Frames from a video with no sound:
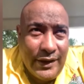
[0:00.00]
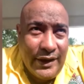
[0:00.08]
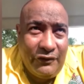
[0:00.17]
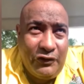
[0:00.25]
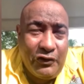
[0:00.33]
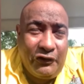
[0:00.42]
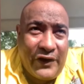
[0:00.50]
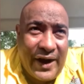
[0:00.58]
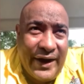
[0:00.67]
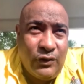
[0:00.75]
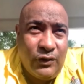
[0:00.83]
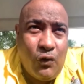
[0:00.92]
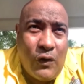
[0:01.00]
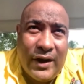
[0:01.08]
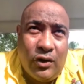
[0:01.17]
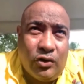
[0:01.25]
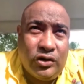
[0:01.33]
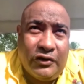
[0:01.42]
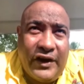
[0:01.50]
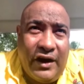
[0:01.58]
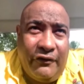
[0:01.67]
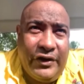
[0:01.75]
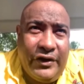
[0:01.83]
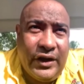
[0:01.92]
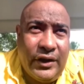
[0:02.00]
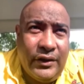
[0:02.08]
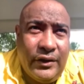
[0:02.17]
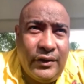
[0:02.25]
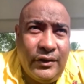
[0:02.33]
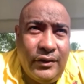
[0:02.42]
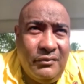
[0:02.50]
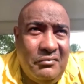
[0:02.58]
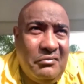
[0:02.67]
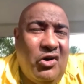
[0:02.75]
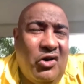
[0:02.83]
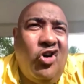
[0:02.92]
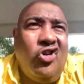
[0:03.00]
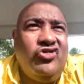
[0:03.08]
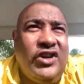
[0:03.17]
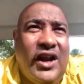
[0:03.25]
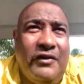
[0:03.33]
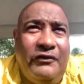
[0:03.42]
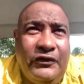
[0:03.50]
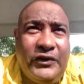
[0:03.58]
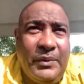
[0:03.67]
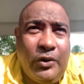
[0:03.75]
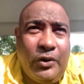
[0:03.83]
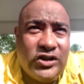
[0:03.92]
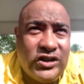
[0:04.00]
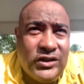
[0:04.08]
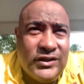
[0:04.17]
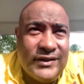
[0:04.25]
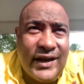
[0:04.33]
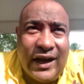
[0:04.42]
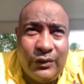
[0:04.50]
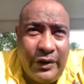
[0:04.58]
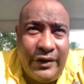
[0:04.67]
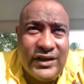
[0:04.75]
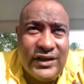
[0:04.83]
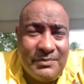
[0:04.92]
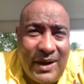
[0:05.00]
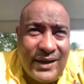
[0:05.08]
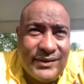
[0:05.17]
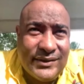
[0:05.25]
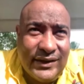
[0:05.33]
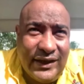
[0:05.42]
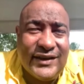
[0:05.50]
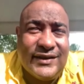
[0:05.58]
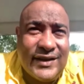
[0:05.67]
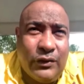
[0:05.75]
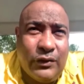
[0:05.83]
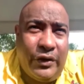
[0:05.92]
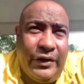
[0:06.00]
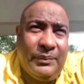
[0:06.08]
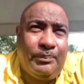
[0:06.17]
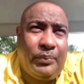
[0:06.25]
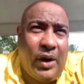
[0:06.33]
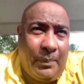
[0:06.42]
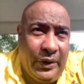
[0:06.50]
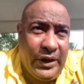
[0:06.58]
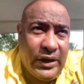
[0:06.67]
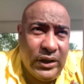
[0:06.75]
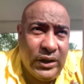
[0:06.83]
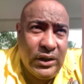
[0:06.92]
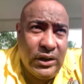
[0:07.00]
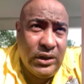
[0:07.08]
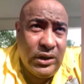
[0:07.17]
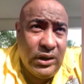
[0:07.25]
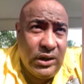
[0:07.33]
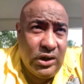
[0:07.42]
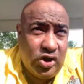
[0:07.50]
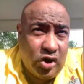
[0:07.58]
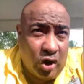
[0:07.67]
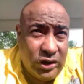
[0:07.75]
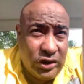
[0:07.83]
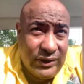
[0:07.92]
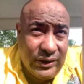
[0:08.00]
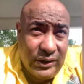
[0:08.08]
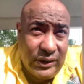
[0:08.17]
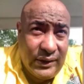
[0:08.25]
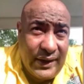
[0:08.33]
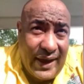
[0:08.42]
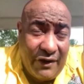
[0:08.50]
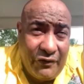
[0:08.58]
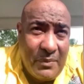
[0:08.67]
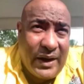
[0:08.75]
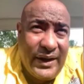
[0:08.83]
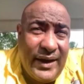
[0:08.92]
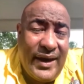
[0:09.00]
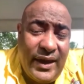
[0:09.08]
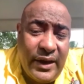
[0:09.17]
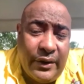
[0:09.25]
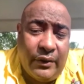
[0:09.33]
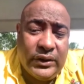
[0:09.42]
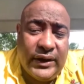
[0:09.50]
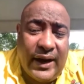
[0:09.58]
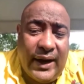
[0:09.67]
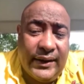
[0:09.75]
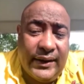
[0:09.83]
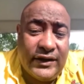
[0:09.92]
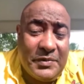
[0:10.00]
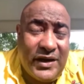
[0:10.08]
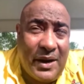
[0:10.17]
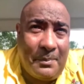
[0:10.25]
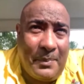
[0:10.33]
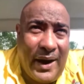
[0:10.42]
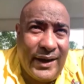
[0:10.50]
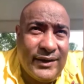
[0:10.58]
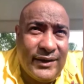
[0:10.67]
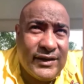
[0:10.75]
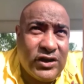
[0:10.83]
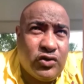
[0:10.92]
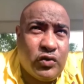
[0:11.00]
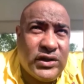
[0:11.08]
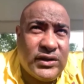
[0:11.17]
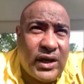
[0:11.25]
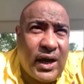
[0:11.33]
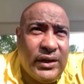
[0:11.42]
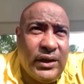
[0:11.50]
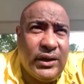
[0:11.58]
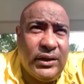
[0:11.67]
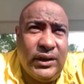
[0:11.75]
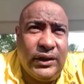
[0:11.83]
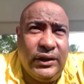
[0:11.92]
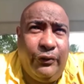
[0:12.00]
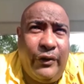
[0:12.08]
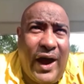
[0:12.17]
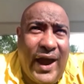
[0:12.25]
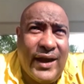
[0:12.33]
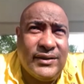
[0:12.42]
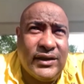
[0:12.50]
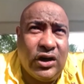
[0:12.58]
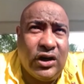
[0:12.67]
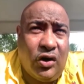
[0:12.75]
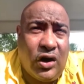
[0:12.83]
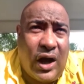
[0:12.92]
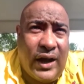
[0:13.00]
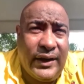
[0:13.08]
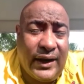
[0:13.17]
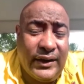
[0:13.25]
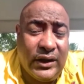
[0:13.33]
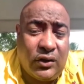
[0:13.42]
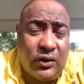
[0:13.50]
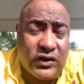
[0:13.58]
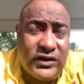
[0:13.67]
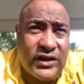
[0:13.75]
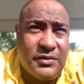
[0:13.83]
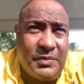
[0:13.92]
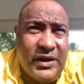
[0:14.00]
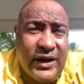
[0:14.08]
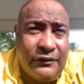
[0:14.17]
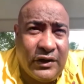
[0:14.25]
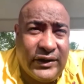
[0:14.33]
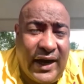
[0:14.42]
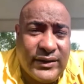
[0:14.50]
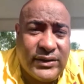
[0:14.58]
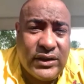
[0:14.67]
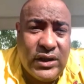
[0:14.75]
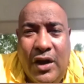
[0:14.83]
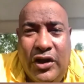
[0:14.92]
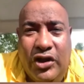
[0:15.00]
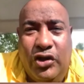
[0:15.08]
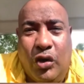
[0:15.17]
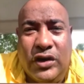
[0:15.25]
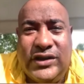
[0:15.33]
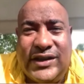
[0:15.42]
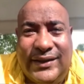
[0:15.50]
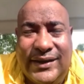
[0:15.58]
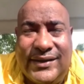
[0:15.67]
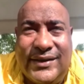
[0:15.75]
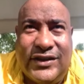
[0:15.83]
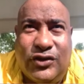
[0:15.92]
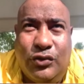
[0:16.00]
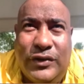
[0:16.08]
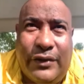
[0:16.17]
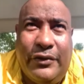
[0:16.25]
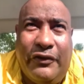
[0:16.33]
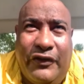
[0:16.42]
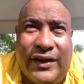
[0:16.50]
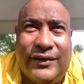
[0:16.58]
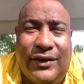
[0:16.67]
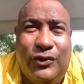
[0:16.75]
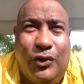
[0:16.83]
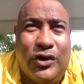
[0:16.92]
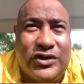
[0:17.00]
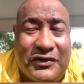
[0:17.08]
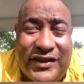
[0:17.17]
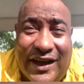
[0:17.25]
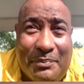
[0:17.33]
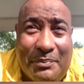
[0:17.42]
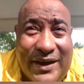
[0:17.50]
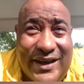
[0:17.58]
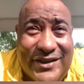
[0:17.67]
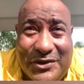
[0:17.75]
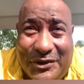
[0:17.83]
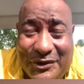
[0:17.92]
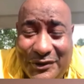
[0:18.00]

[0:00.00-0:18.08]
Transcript: If you find one out of every 150 persons not wearing his mask, it is not wearing it properly. So everybody here on the island has been abiding since we saw the rise in the and the clusters being advertised. Those statistics do not reflect those of San Pedro.